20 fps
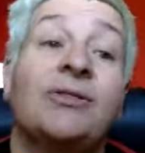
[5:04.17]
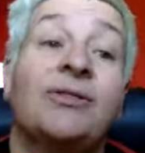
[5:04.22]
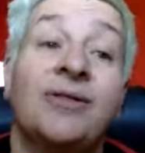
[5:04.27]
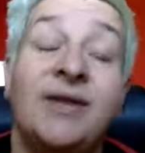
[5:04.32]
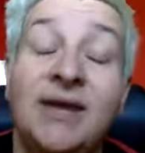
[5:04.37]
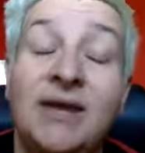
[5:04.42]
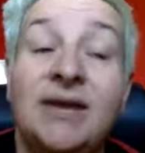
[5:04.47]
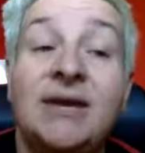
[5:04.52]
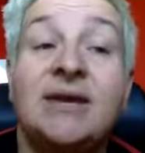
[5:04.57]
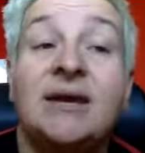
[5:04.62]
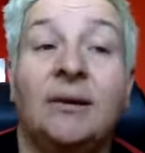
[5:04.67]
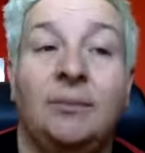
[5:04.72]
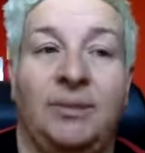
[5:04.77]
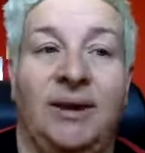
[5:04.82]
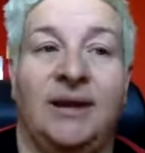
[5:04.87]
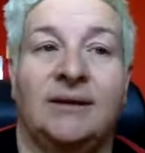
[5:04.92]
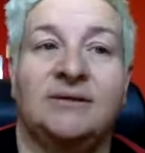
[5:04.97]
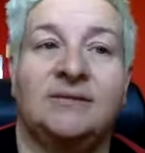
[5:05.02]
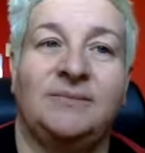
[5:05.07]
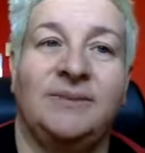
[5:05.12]
thinking
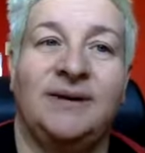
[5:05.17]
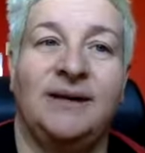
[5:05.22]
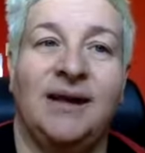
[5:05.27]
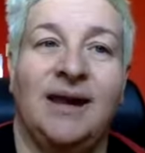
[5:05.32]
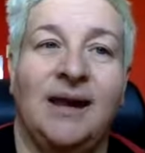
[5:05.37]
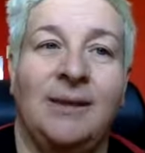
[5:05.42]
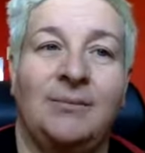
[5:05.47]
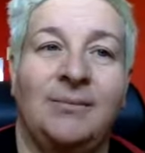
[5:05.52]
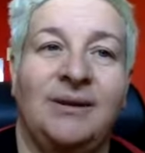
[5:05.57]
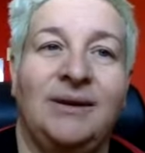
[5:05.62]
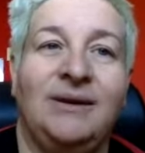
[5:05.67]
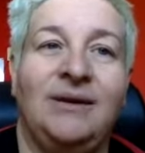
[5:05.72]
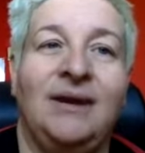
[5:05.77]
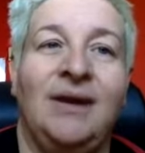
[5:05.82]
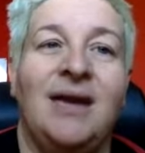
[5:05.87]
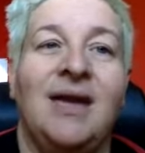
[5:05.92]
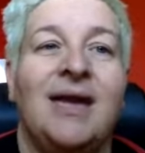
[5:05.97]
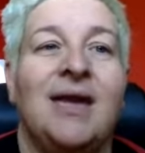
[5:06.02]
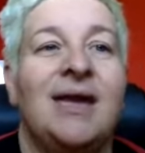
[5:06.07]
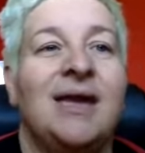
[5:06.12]
about being happy,
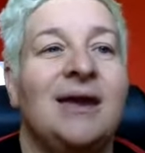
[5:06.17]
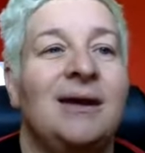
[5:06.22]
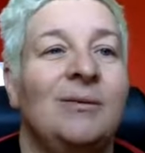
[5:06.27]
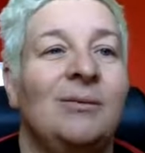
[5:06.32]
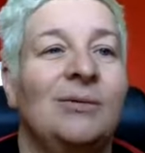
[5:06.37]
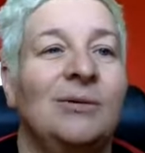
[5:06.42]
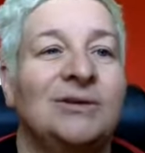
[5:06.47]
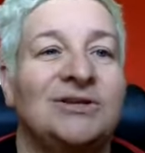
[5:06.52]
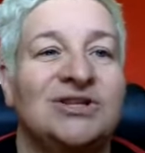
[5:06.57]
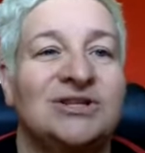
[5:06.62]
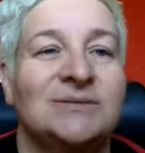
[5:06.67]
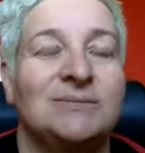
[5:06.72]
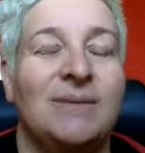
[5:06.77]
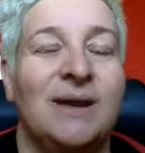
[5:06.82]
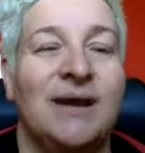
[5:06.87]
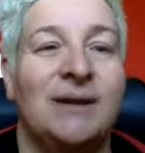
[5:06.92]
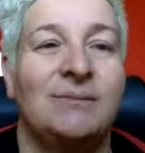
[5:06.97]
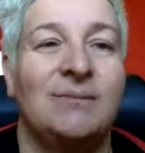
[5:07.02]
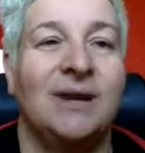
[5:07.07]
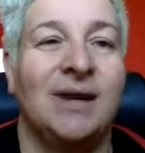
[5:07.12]
it will just
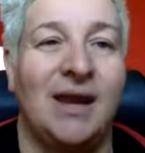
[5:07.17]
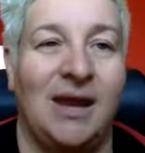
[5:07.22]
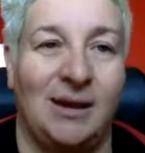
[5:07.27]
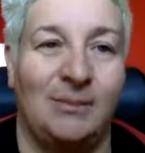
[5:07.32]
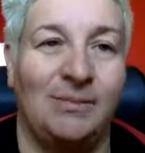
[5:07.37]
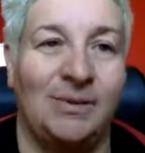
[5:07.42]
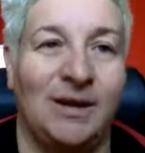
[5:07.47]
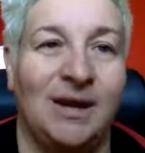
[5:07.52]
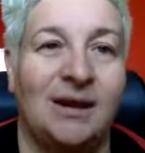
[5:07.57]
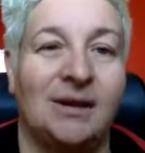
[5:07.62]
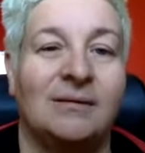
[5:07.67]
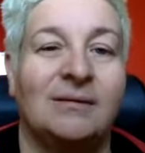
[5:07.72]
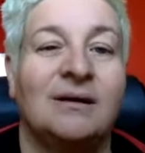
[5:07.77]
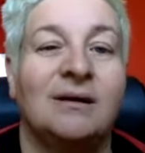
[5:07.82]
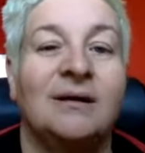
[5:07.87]
make me happier.